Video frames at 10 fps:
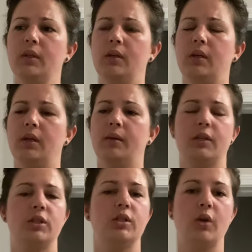that
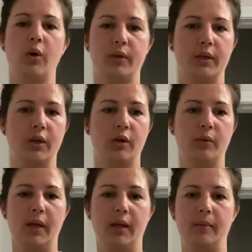she's holding her
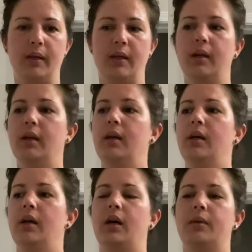baby.
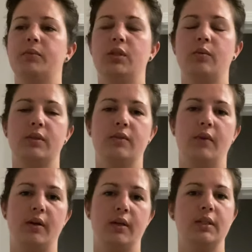She was
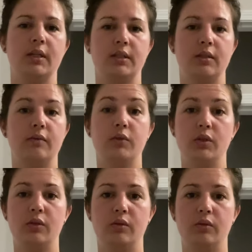very attentive
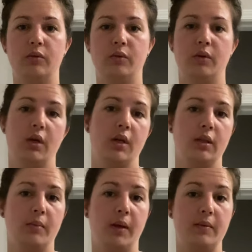to
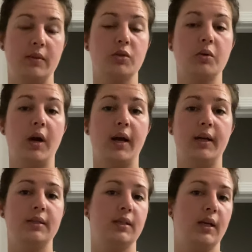the baby's
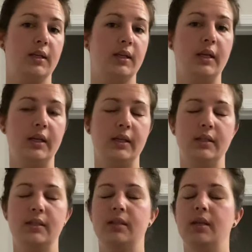cries and
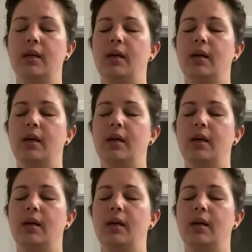needs.